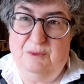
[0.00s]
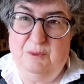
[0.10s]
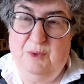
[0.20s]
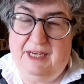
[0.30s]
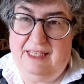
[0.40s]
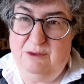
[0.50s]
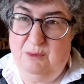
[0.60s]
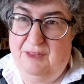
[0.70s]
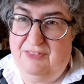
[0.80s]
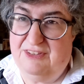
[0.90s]
Working
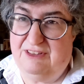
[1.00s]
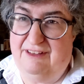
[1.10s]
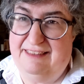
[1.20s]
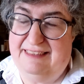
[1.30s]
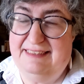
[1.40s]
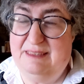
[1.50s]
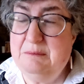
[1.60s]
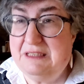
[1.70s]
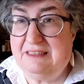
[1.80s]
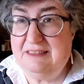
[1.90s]
with sound is
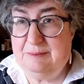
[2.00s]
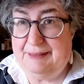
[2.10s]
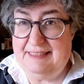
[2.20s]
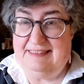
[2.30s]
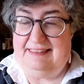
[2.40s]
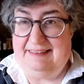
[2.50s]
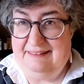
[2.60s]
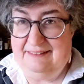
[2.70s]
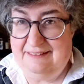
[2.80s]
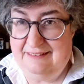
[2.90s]
similar to painting.
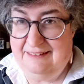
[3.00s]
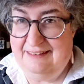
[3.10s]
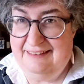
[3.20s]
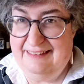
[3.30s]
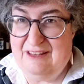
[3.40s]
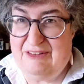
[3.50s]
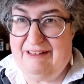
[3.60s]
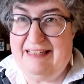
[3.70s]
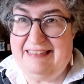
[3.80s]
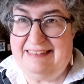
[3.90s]
There
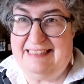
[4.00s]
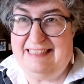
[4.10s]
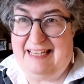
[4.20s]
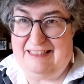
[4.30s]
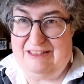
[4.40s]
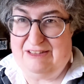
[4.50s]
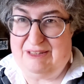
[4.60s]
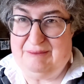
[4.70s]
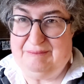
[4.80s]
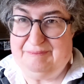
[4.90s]
is a texture.